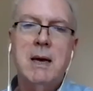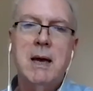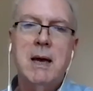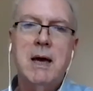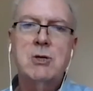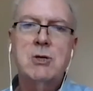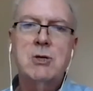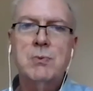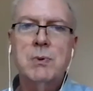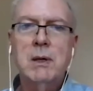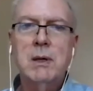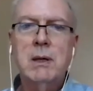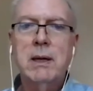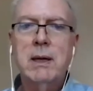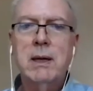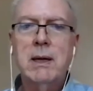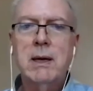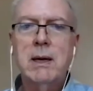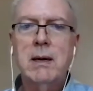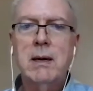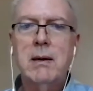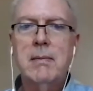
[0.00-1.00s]
as
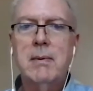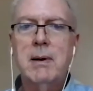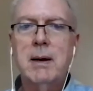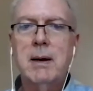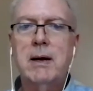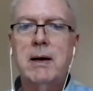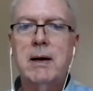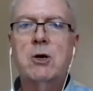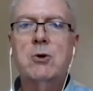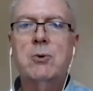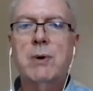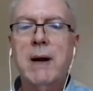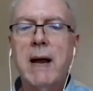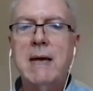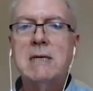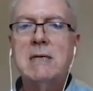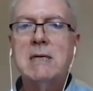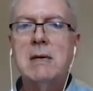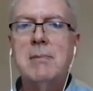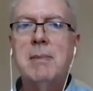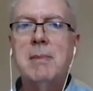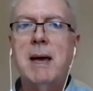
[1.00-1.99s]
really a
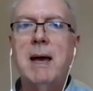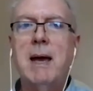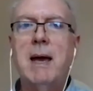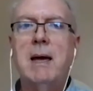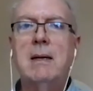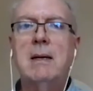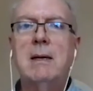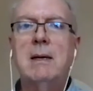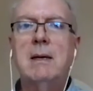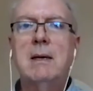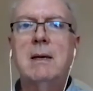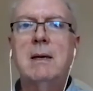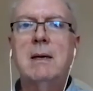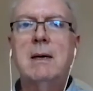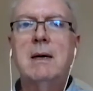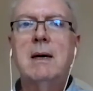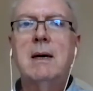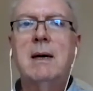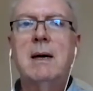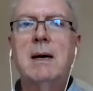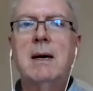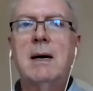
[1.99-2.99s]
crazy man
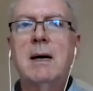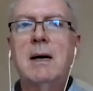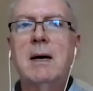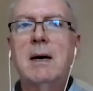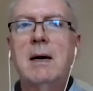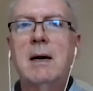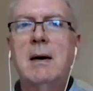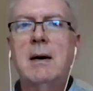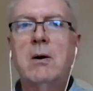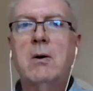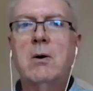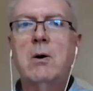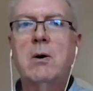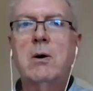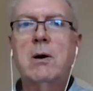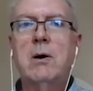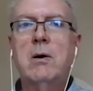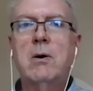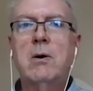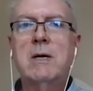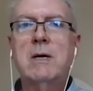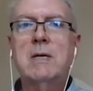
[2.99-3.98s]

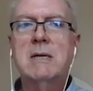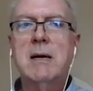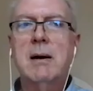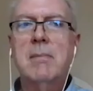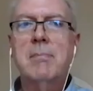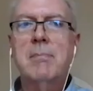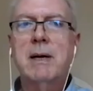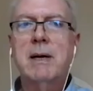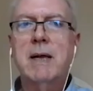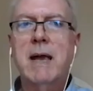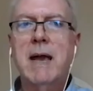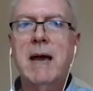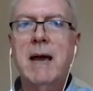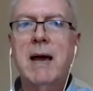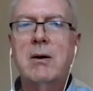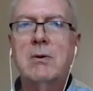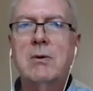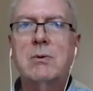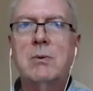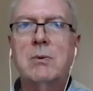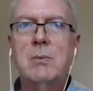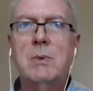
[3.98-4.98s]
or somebody
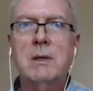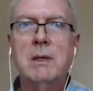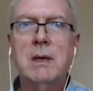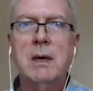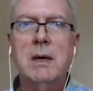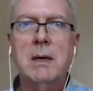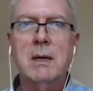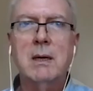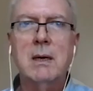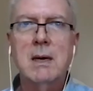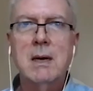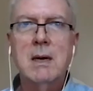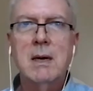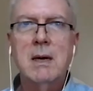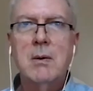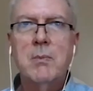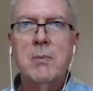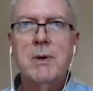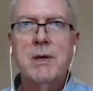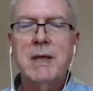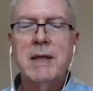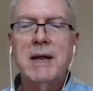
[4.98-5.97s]
out with
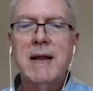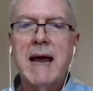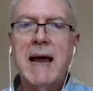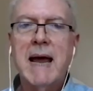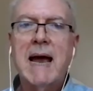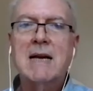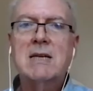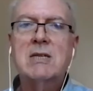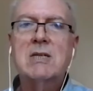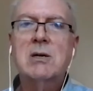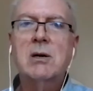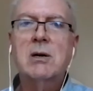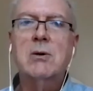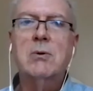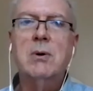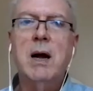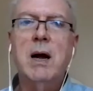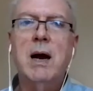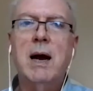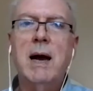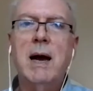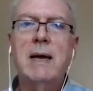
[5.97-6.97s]
an axe to
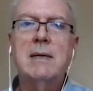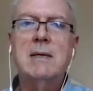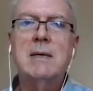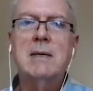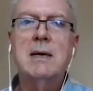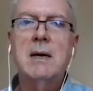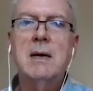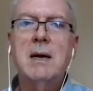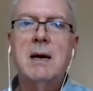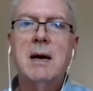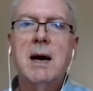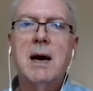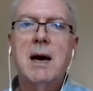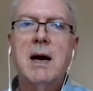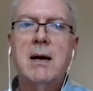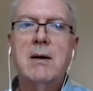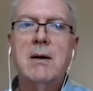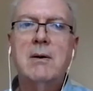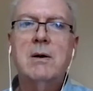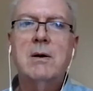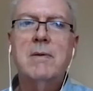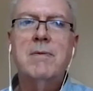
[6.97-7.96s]
grind,
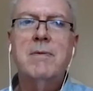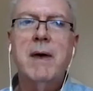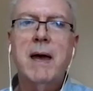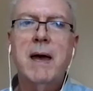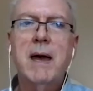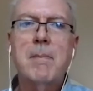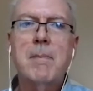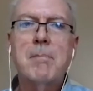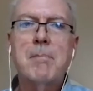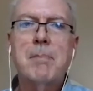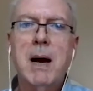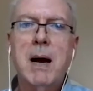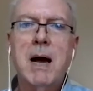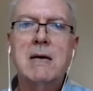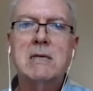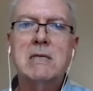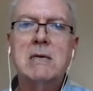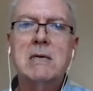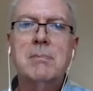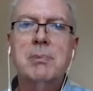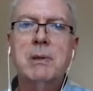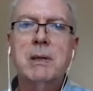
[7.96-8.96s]
could they
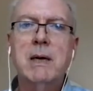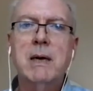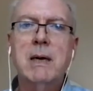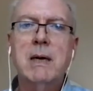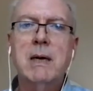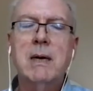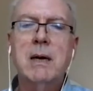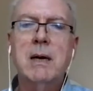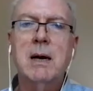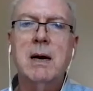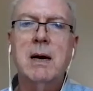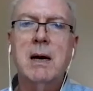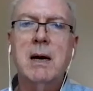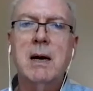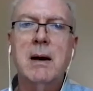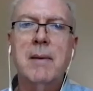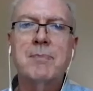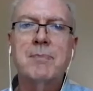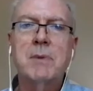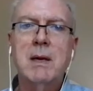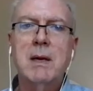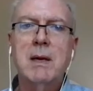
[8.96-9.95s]
possibly
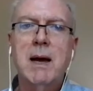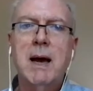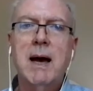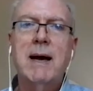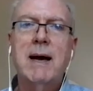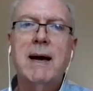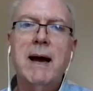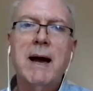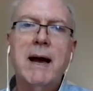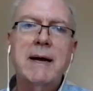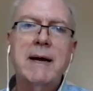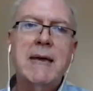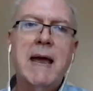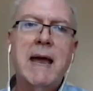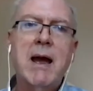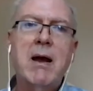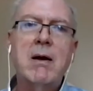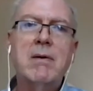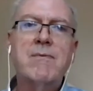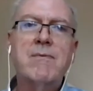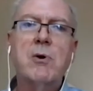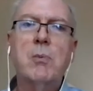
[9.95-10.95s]

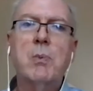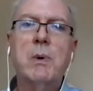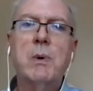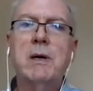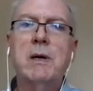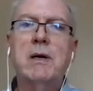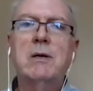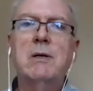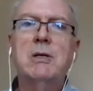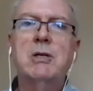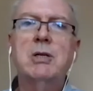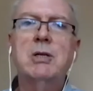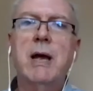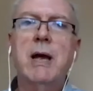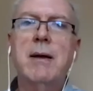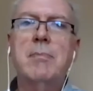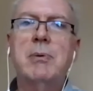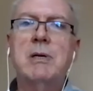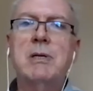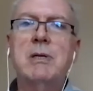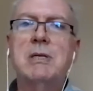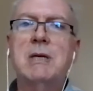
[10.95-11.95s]
account for Whitaker
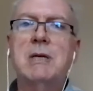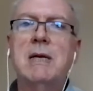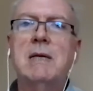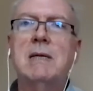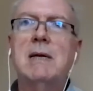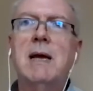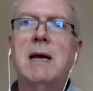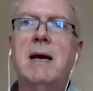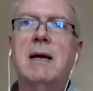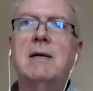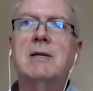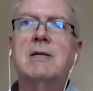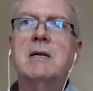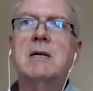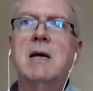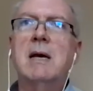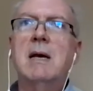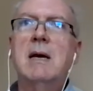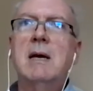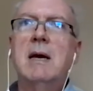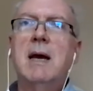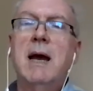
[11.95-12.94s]
Chambers' details.
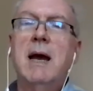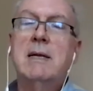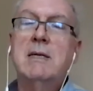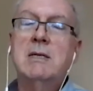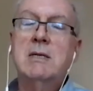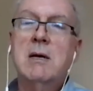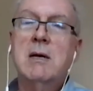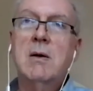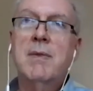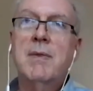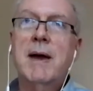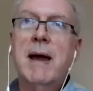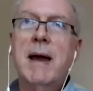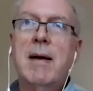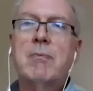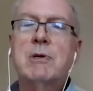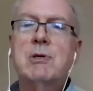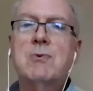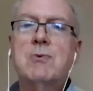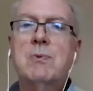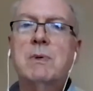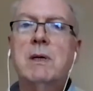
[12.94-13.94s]
And so that
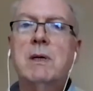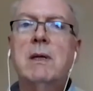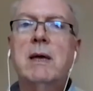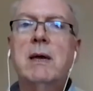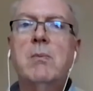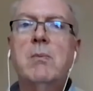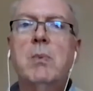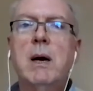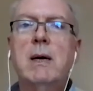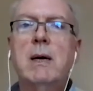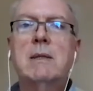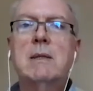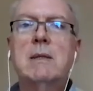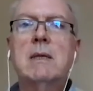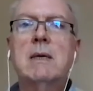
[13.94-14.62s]
was really what